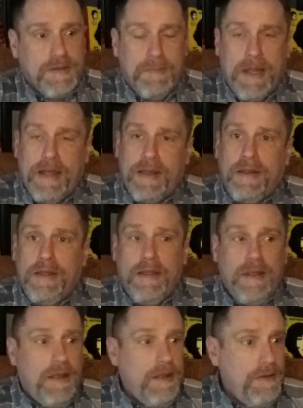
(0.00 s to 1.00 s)
You man,
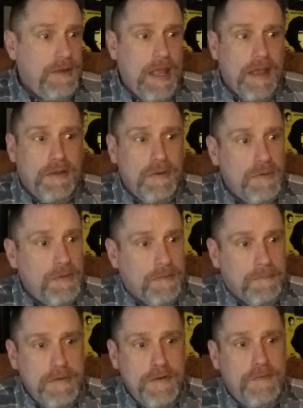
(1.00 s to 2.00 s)
you can't go to
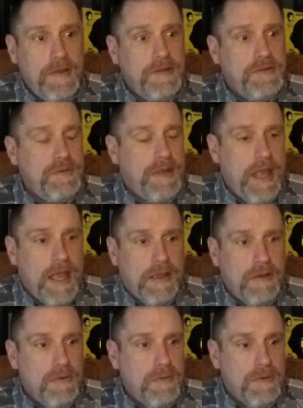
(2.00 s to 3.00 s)
the movies. You
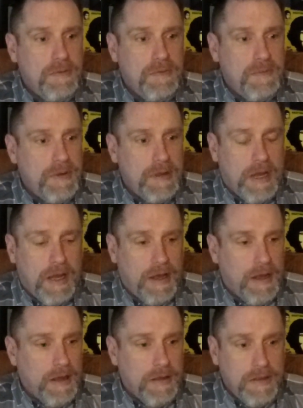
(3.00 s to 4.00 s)
can't go to.
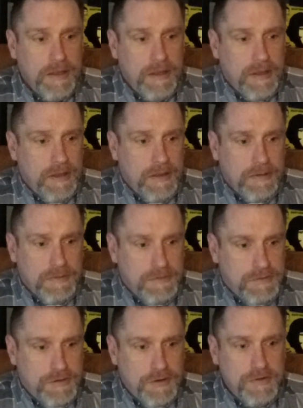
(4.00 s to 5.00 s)
Uh,
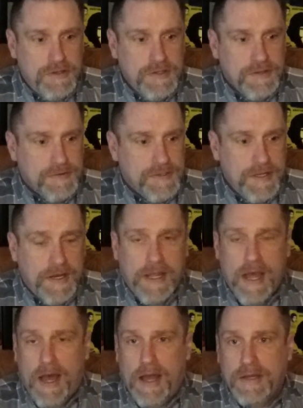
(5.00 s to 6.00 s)
churches or
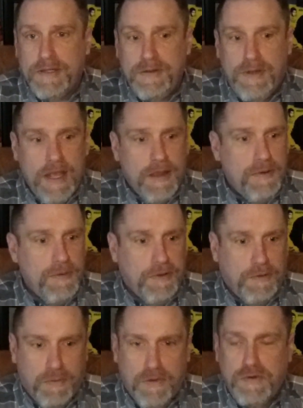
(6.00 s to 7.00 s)
synagogues. You can't go
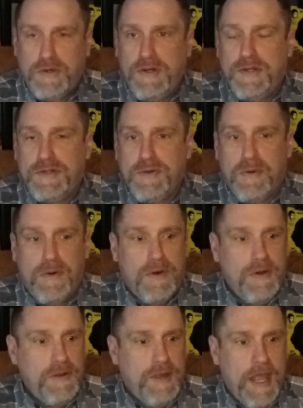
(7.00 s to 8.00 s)
to the grocery
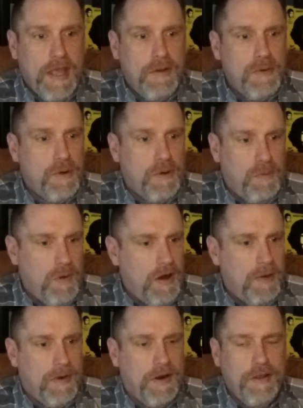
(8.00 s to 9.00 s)
store. You can't go to a
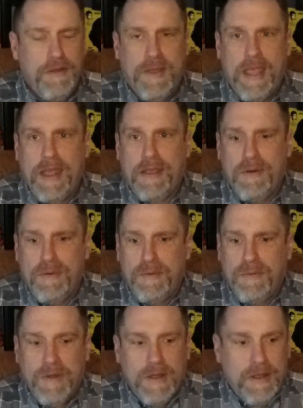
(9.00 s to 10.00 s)
Walmart. You can't go
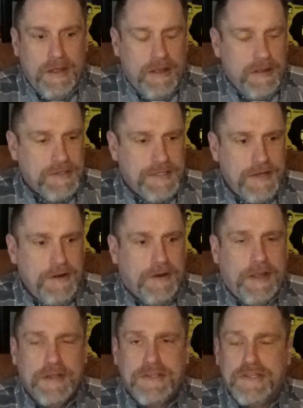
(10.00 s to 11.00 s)
to you send your
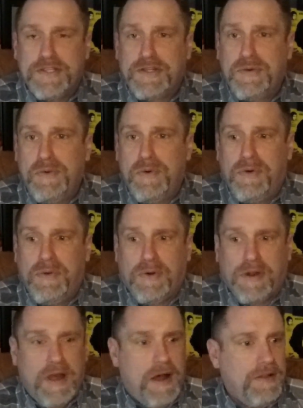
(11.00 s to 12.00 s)
kids to school
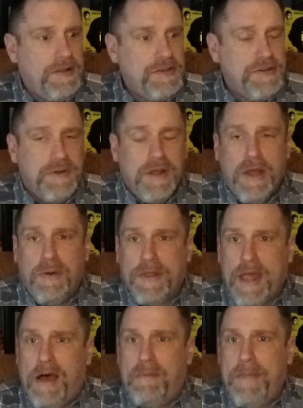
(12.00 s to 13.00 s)
or college
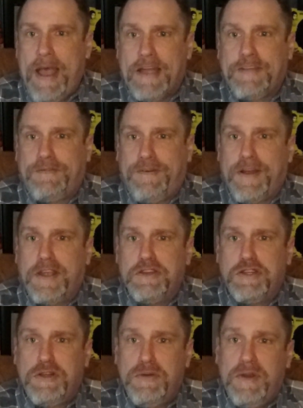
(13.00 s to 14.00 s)
without mass fucking
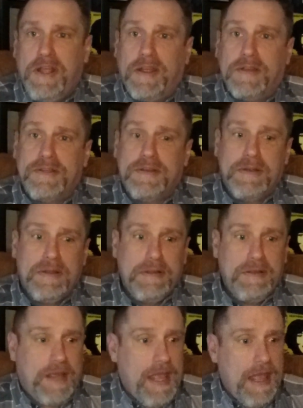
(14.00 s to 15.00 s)
shootings. Uh,
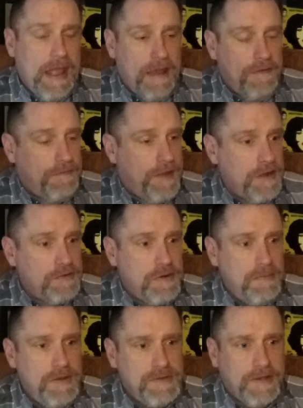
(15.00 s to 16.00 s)
you can't have
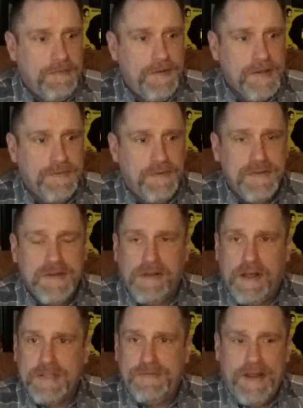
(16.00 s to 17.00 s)
country music festivals in
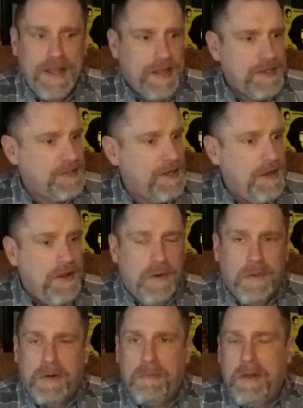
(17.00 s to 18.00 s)
Las Vegas
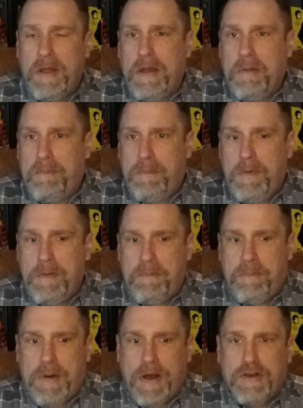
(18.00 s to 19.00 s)
or uh,
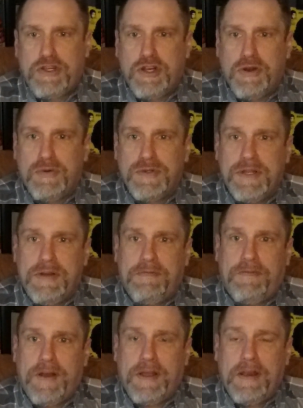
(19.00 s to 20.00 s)
punk shows in a
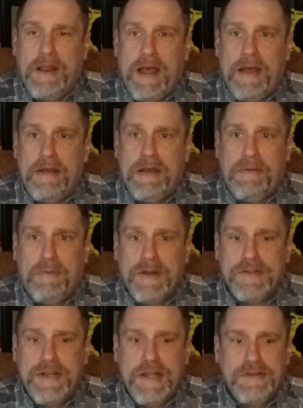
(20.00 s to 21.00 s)
fucking uh,
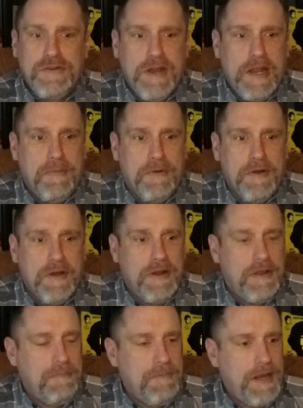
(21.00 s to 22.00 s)
residential neighborhood
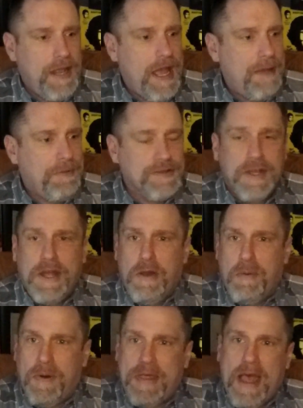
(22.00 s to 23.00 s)
in Minneapolis
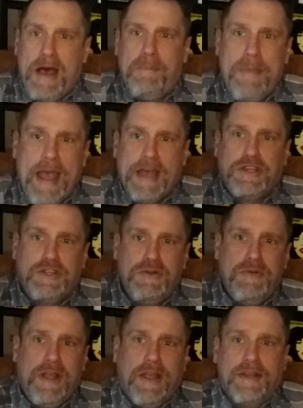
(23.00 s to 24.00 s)
without mass
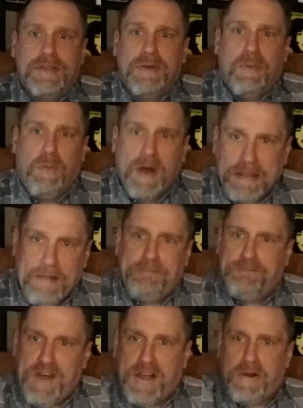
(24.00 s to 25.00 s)
shootings. What the
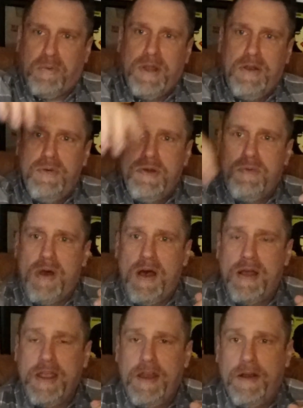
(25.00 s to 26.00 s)
fuck are we doing
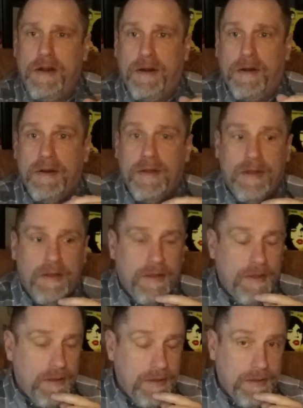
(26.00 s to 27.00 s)
wrong here?
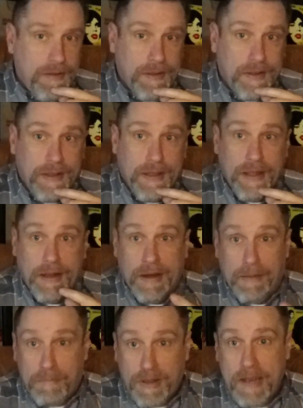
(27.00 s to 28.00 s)

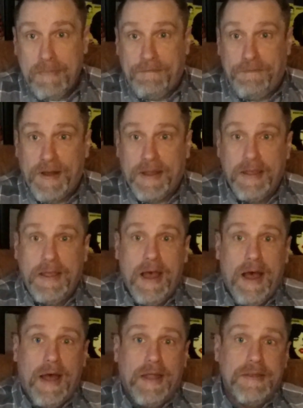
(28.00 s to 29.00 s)
I blame the fucking
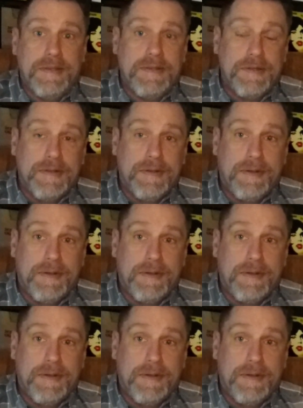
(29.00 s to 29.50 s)
guns.